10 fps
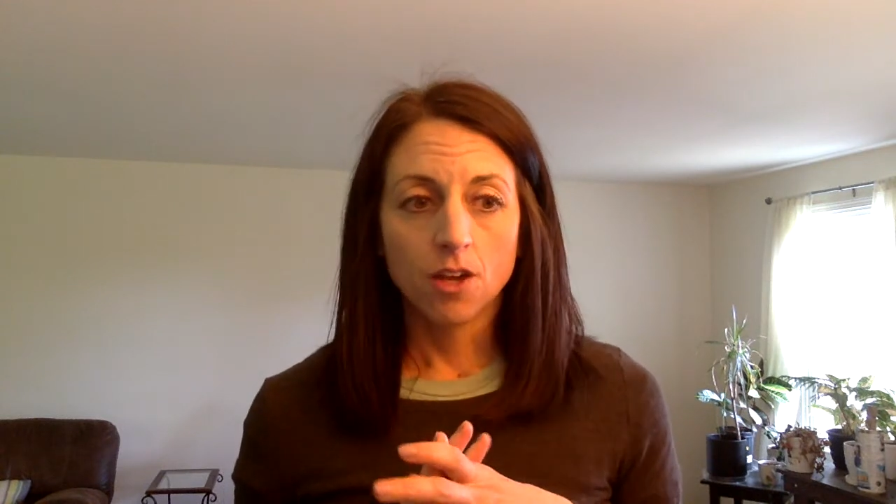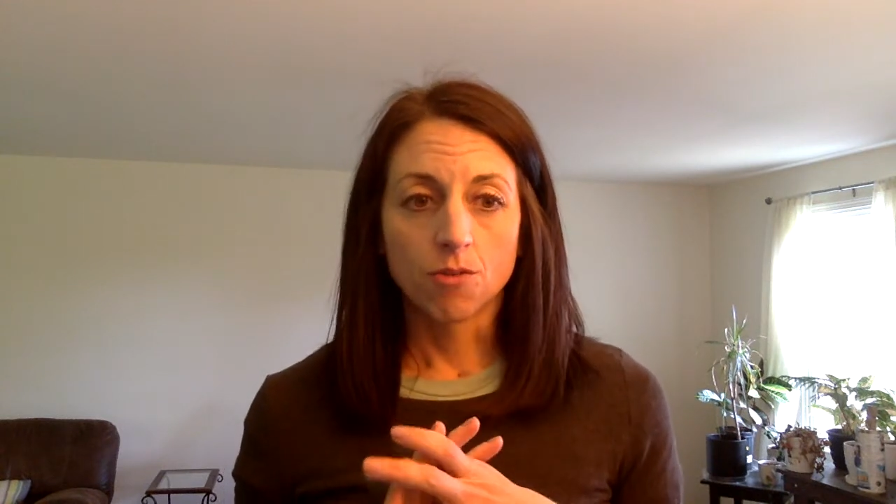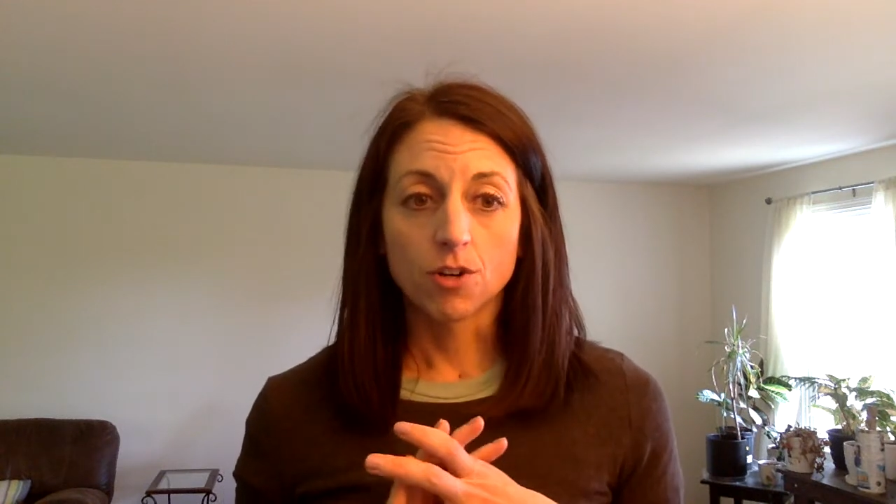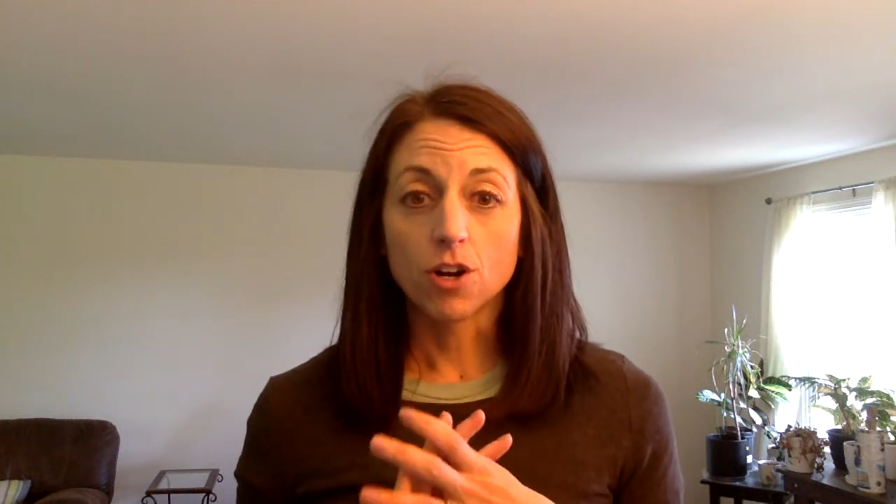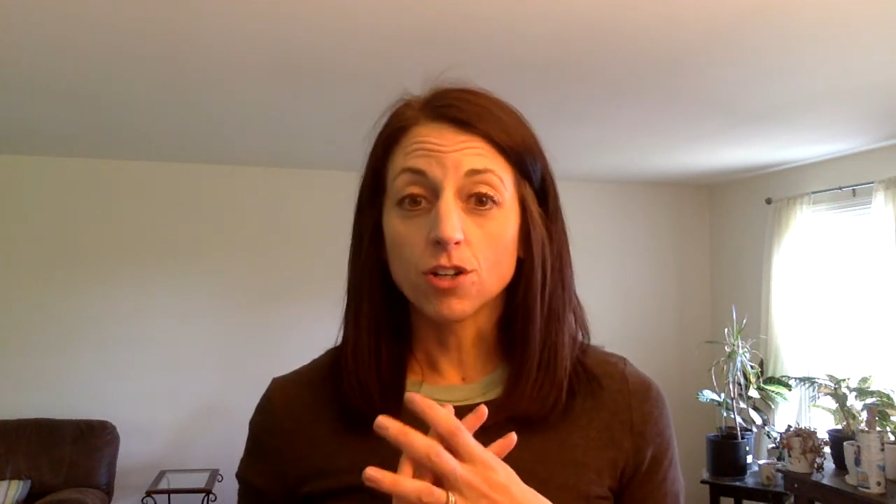
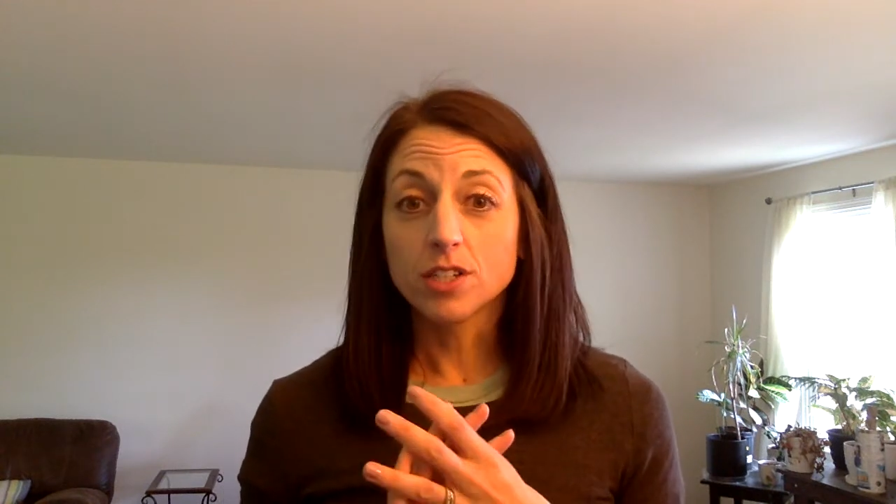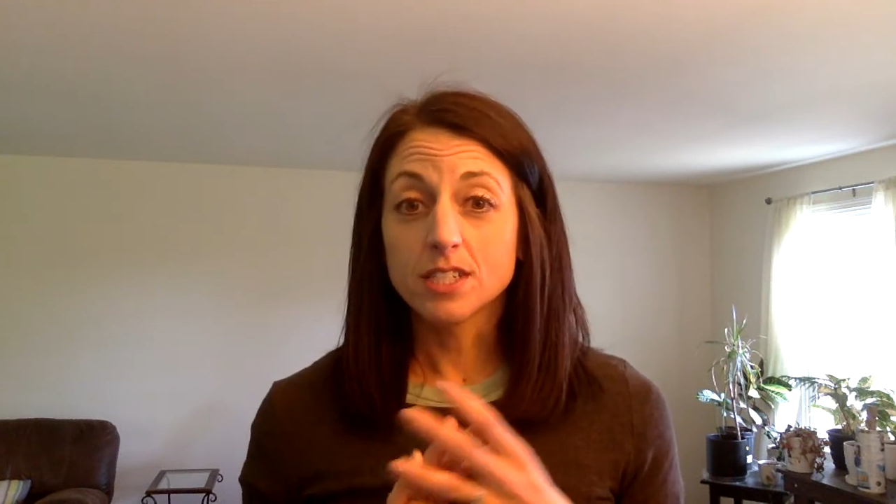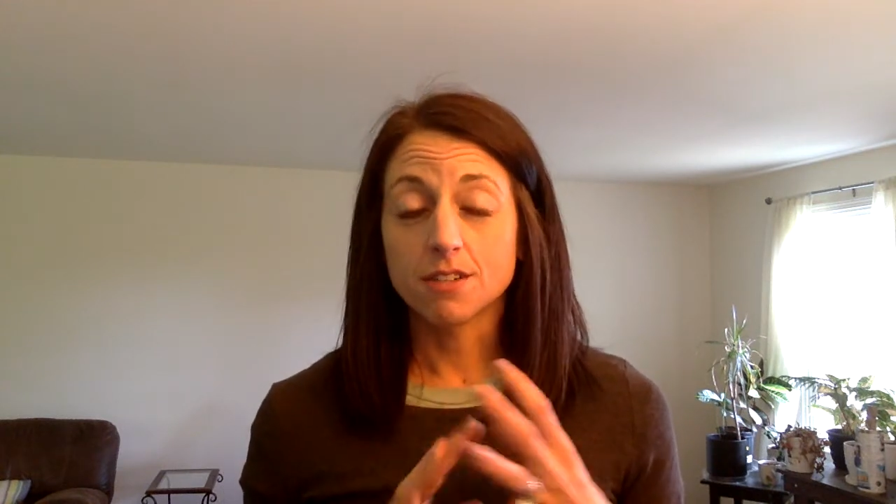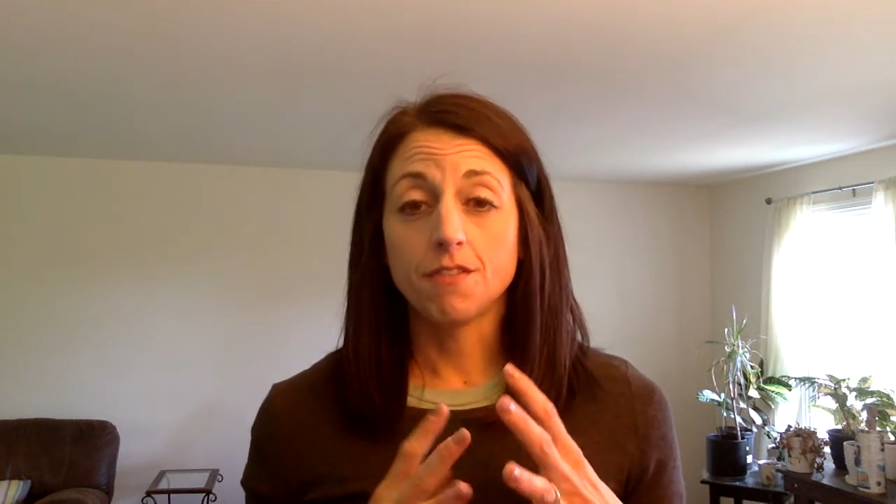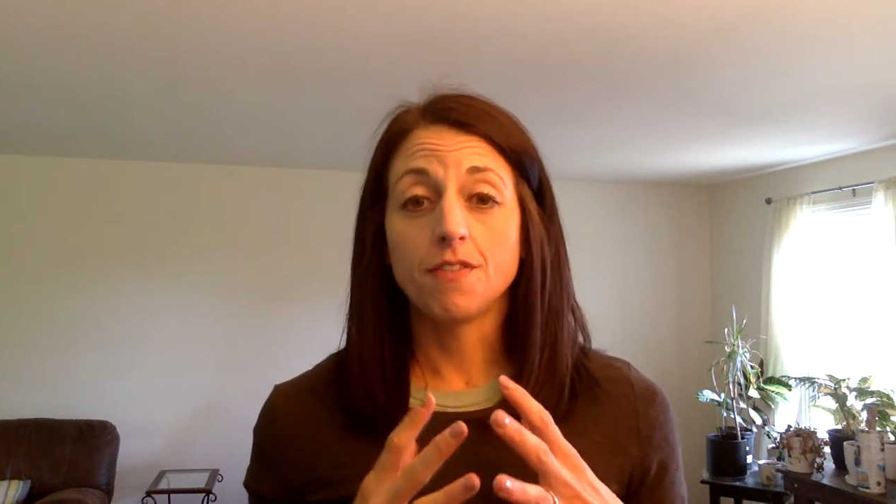
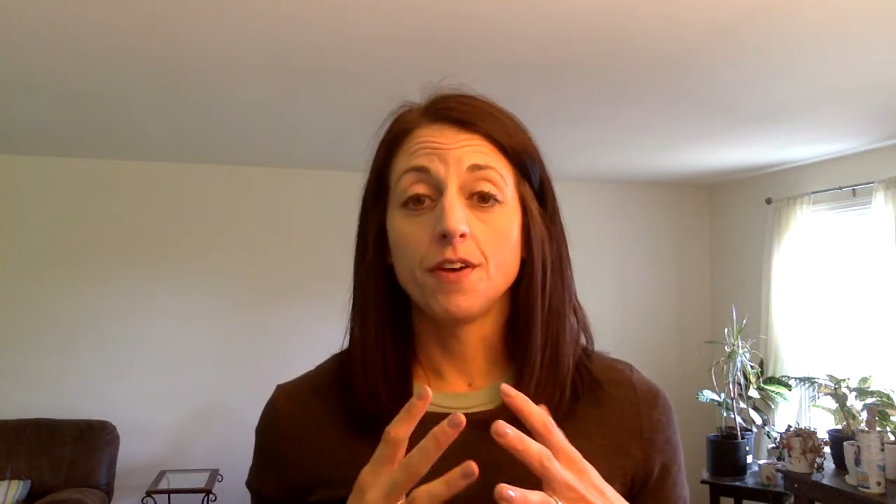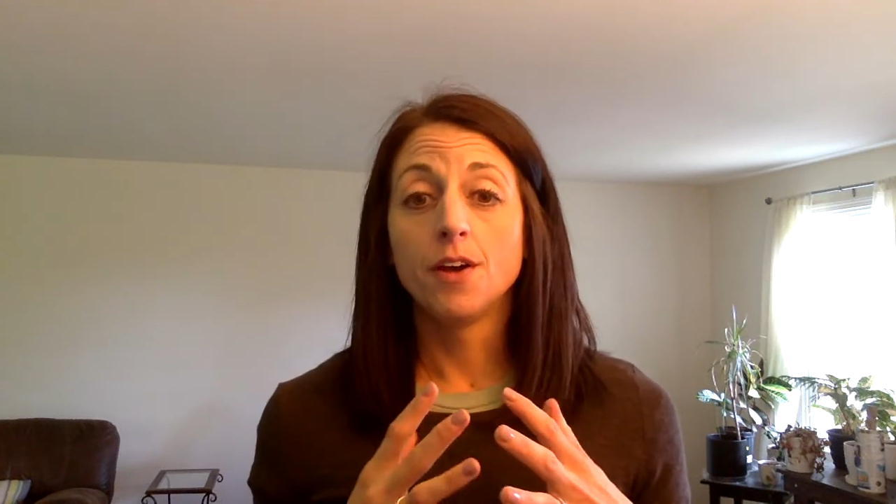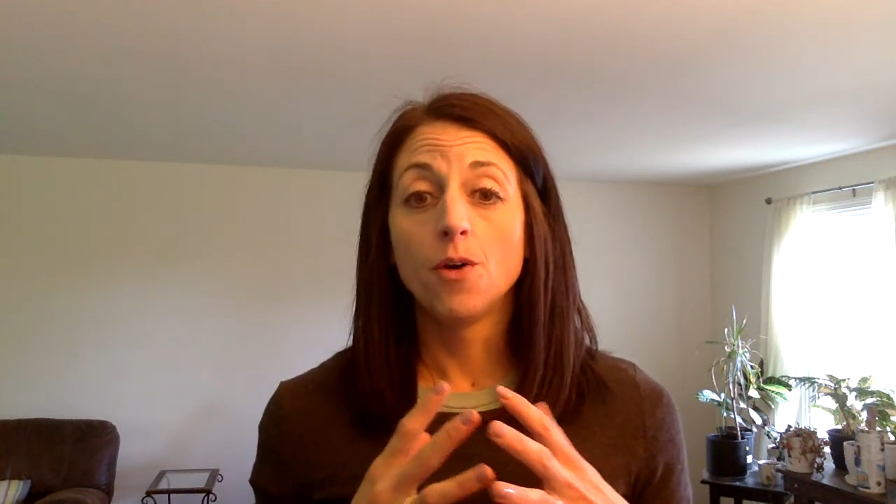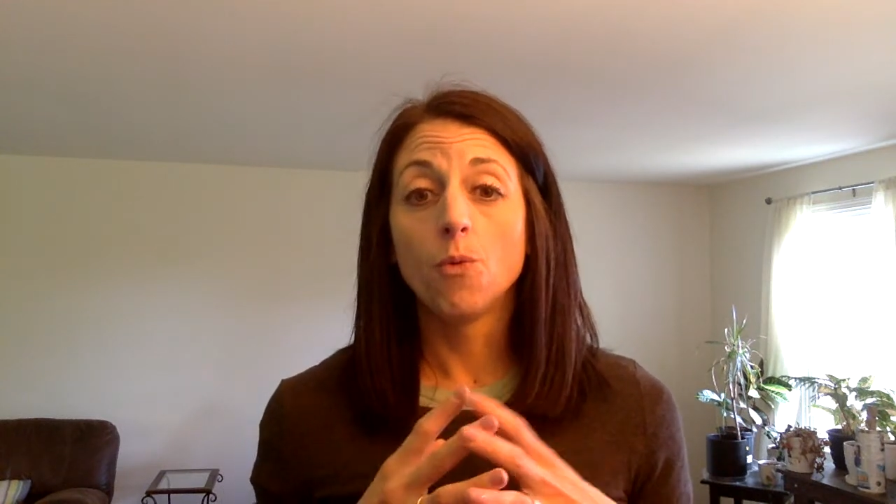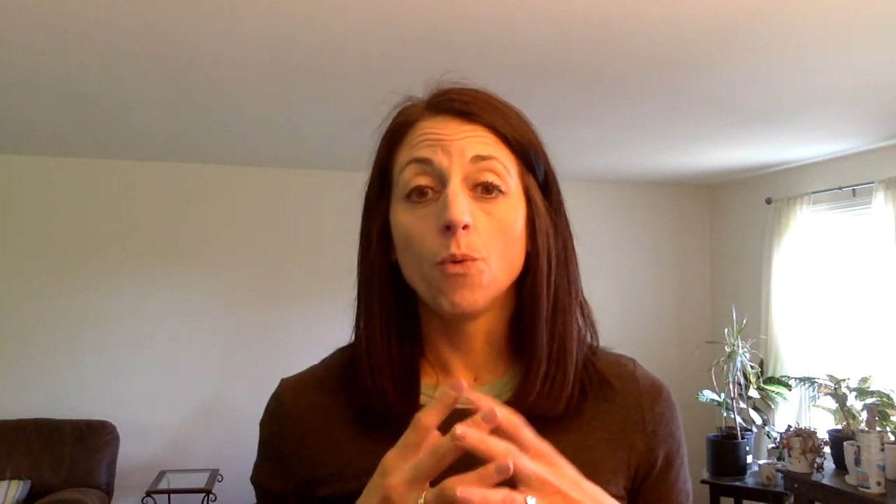Regardless of
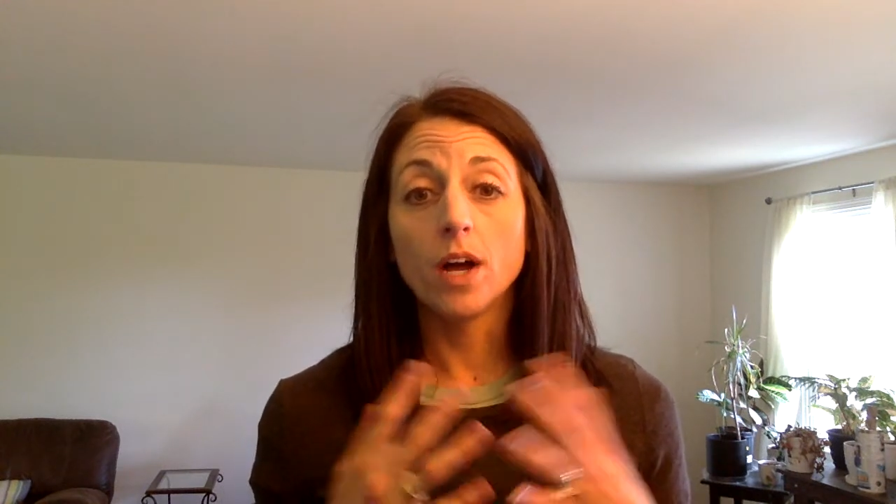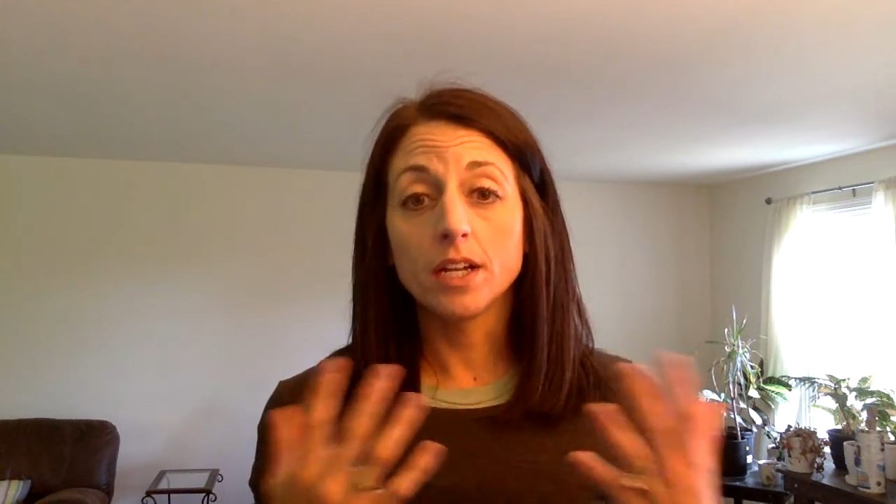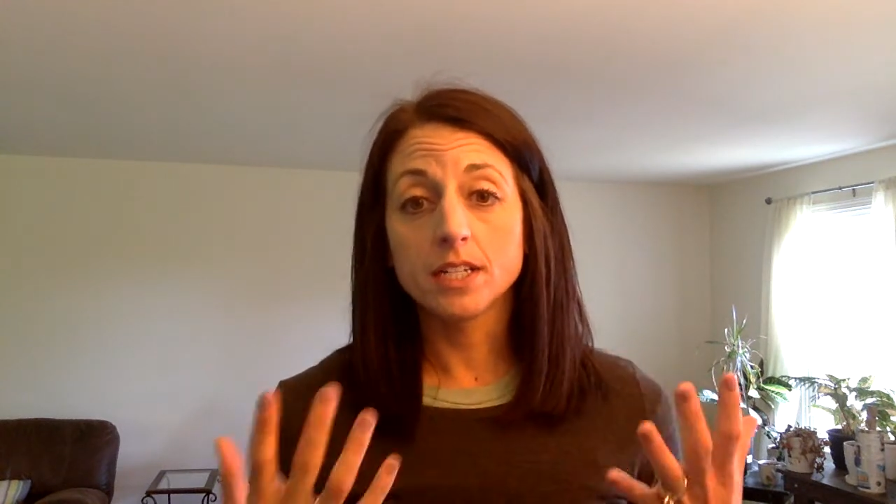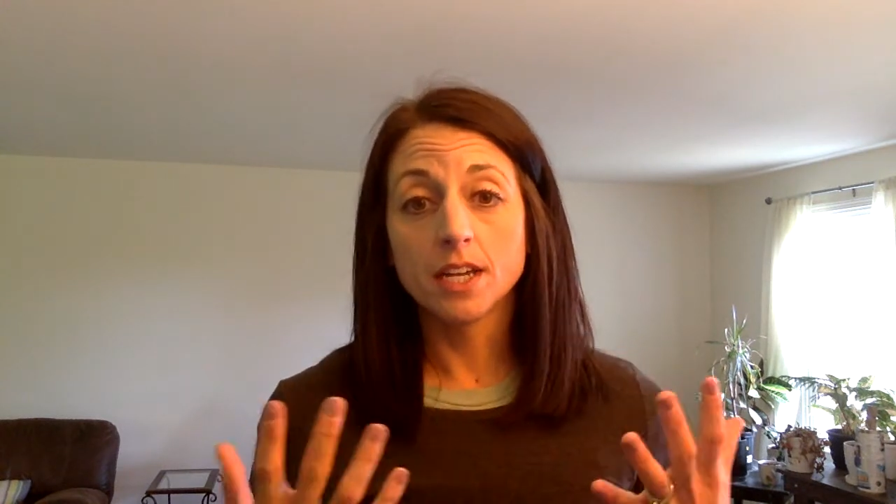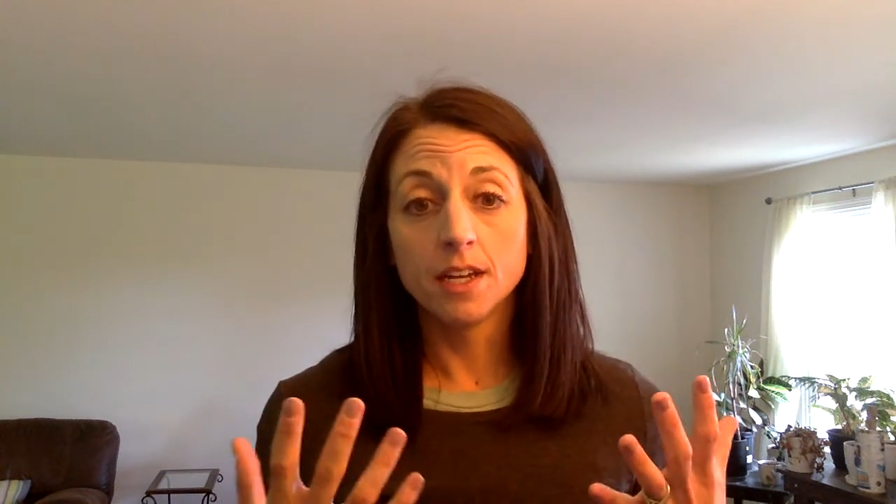what